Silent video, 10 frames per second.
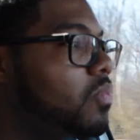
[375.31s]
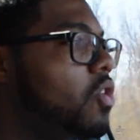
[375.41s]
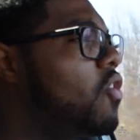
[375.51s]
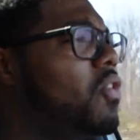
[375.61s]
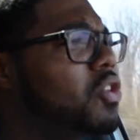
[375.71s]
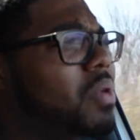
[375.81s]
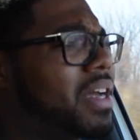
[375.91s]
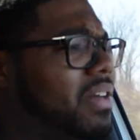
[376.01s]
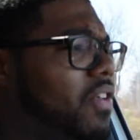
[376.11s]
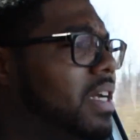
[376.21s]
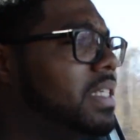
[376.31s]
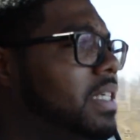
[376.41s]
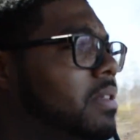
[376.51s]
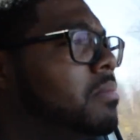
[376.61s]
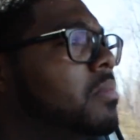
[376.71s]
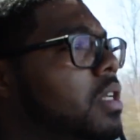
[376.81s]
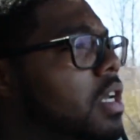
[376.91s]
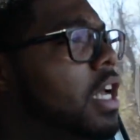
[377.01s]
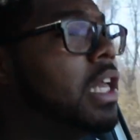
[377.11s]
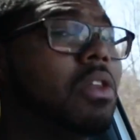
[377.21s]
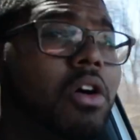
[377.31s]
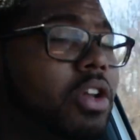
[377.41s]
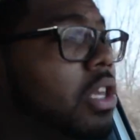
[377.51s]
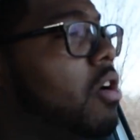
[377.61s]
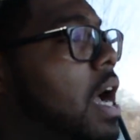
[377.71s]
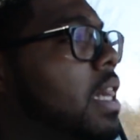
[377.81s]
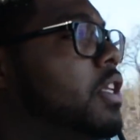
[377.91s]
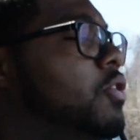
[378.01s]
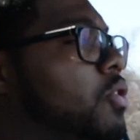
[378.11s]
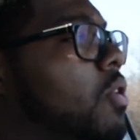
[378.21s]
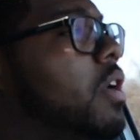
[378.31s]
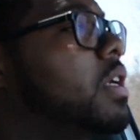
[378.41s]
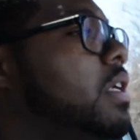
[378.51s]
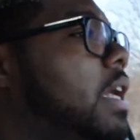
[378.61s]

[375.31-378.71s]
or Volkswagen of Huntington, in Long Island, New York.